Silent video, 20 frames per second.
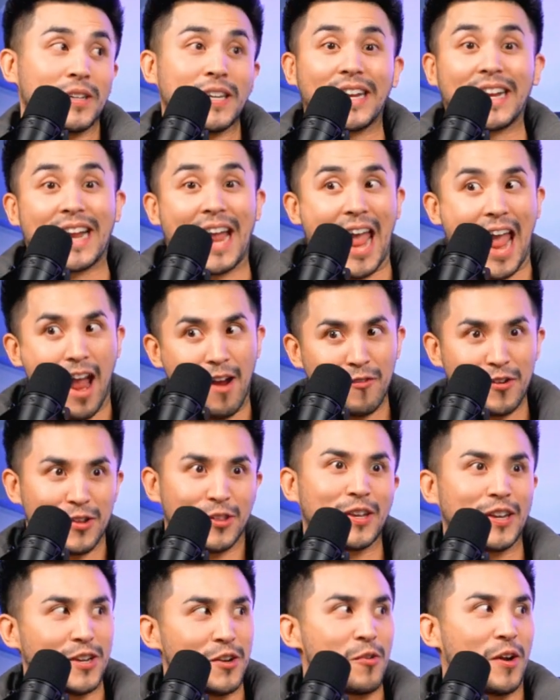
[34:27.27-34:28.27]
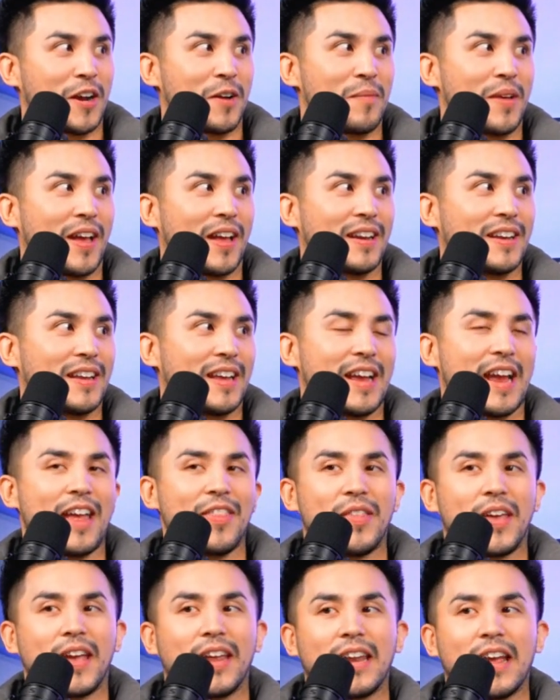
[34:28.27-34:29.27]
taking everything you recommend.
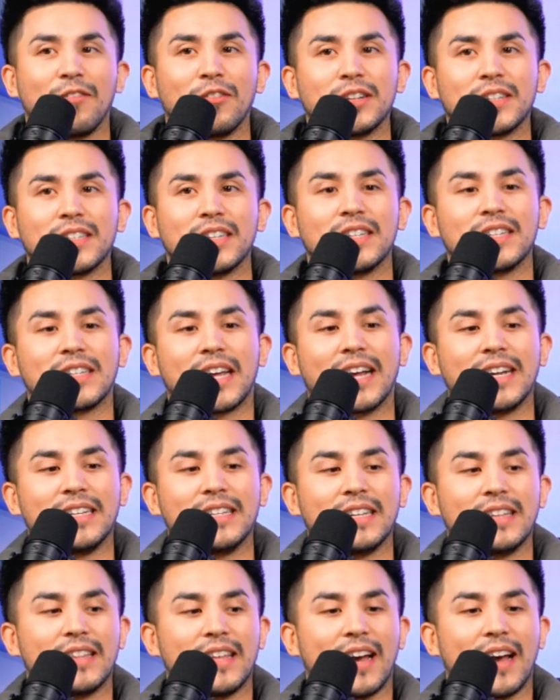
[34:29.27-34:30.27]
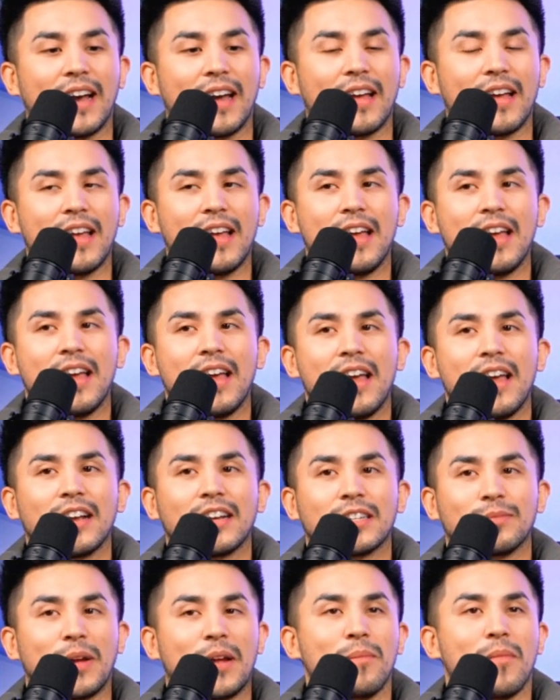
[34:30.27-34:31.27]
And then ever since I did that,
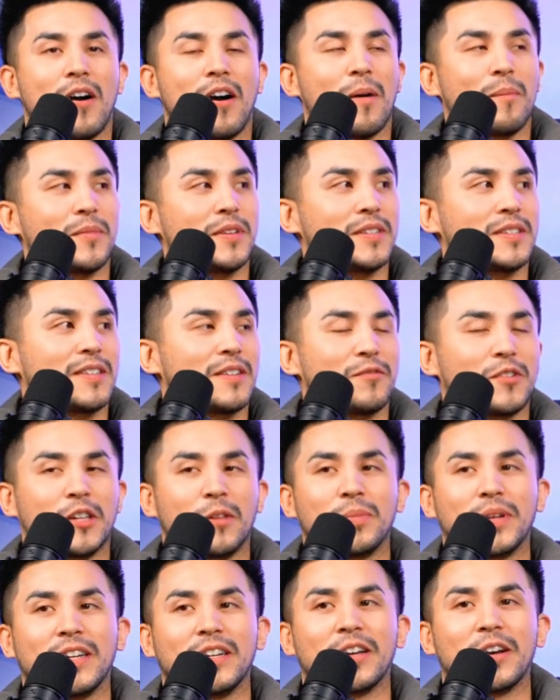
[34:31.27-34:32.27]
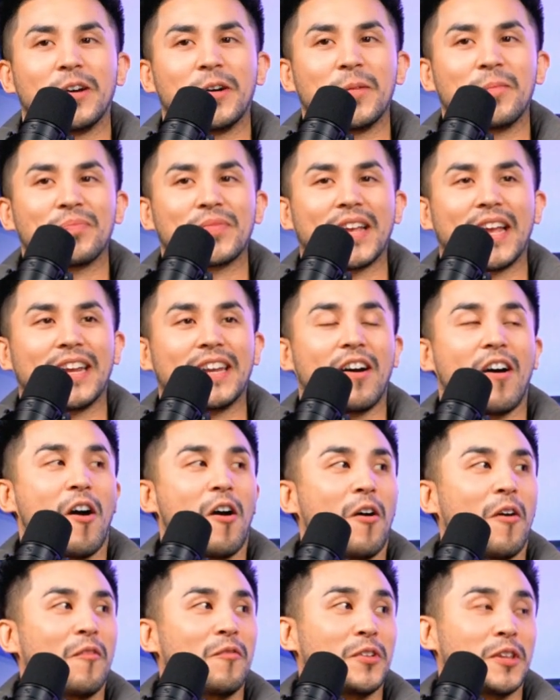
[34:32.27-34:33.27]
because my mom is Filipino, and
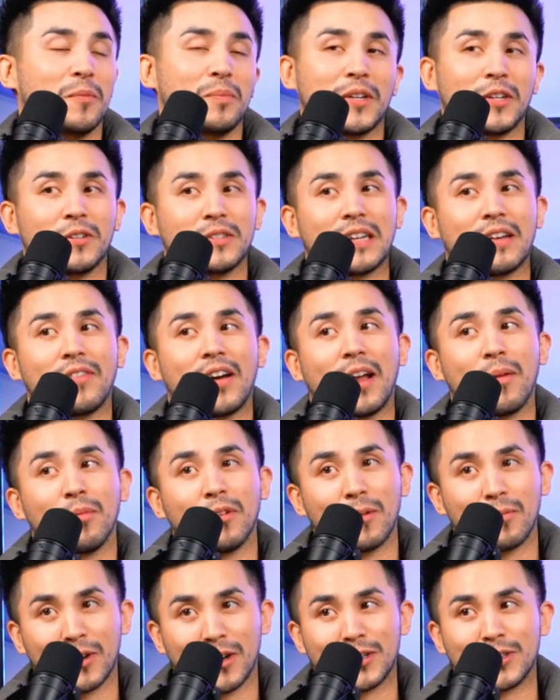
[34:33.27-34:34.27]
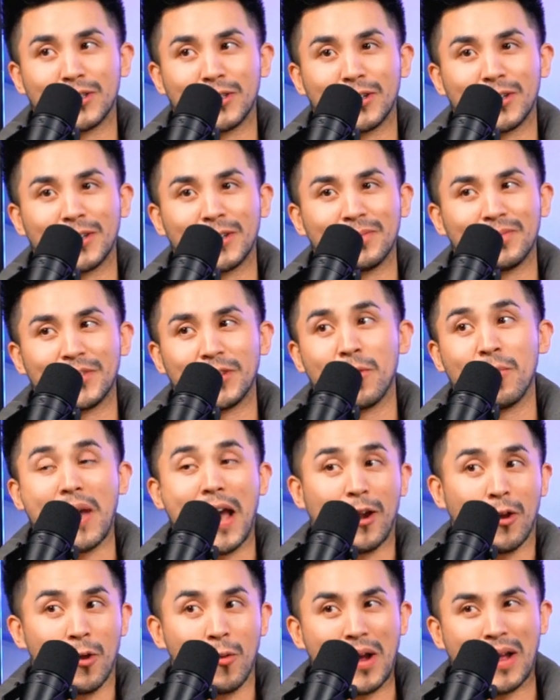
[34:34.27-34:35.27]
all Filipinos have high blood pressure, no
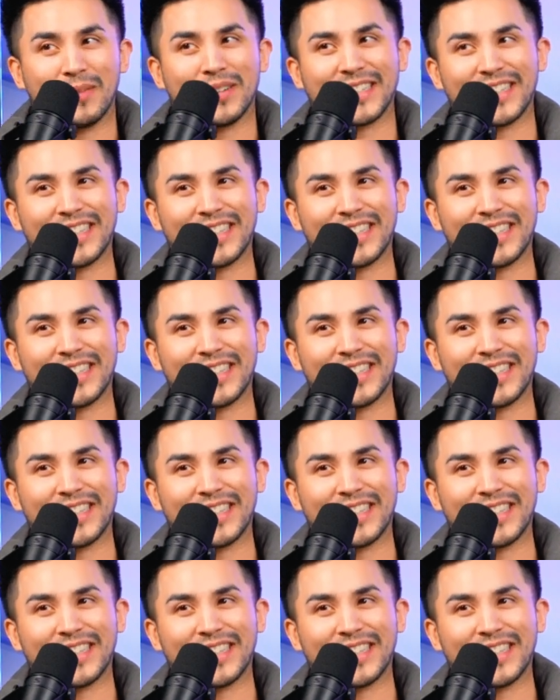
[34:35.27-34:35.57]
matter what. I'm just